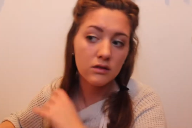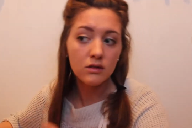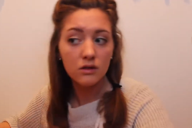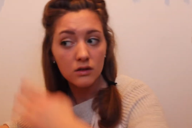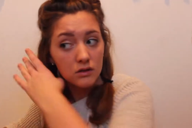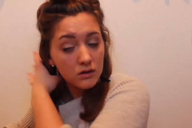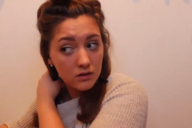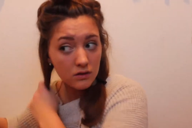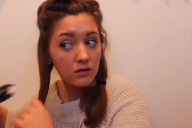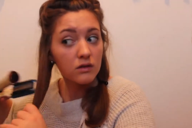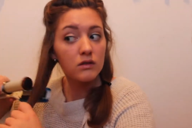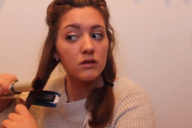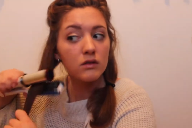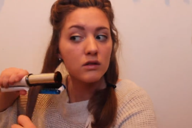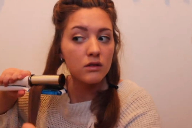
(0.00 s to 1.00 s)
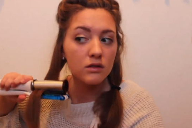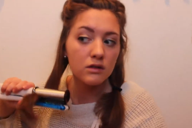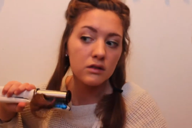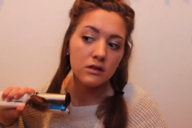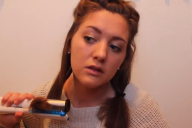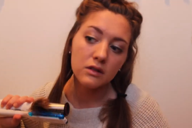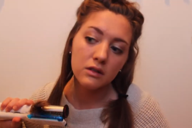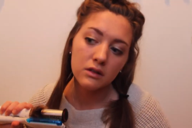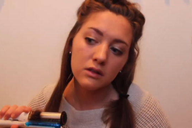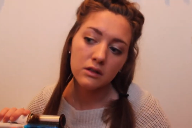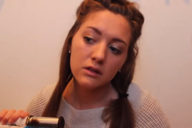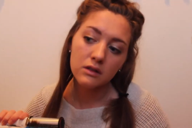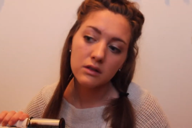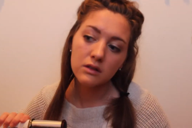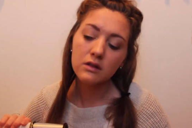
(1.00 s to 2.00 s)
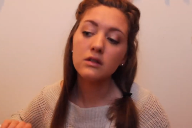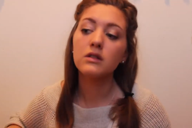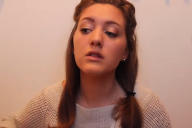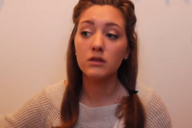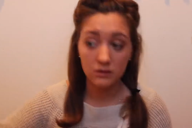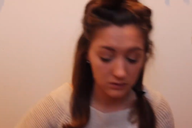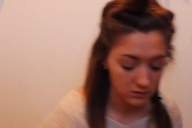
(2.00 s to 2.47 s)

Nobody speaks.